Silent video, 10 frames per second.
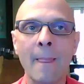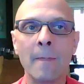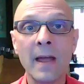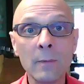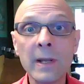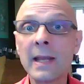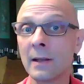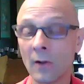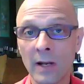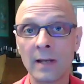Then we
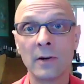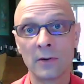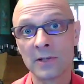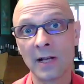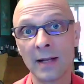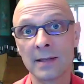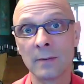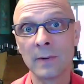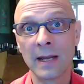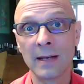can look at neuroscience
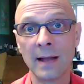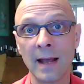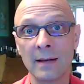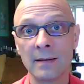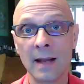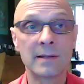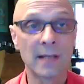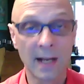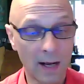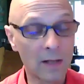and we can and
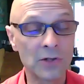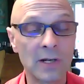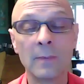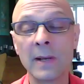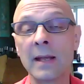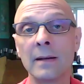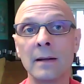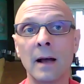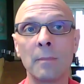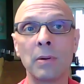psychology, and we
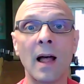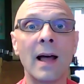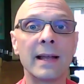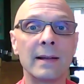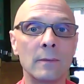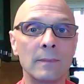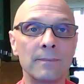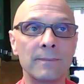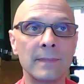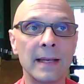can apply
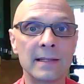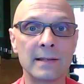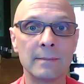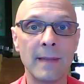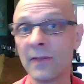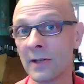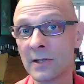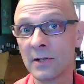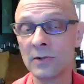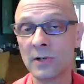its
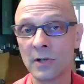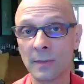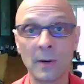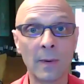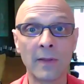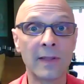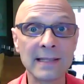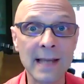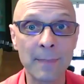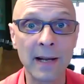methods to determining whether
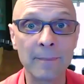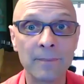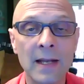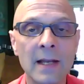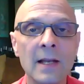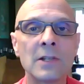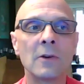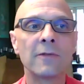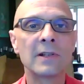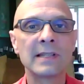that's happening.
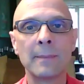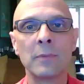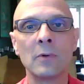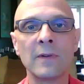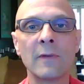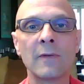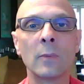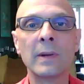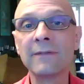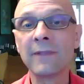So, for example, if you have a
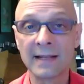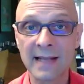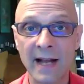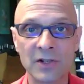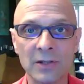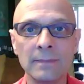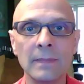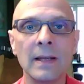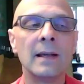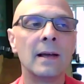reflex
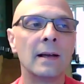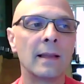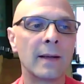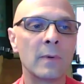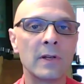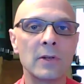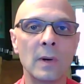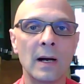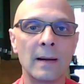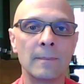action, like when
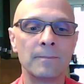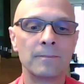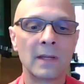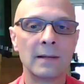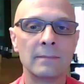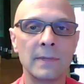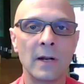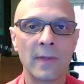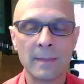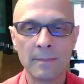you
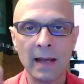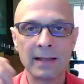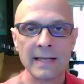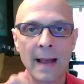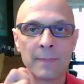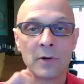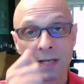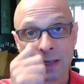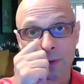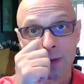they tap your
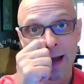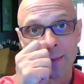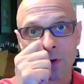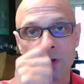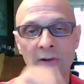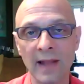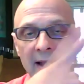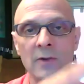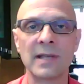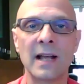knee with a hammer and your
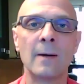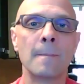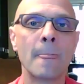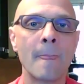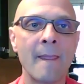leg goes out,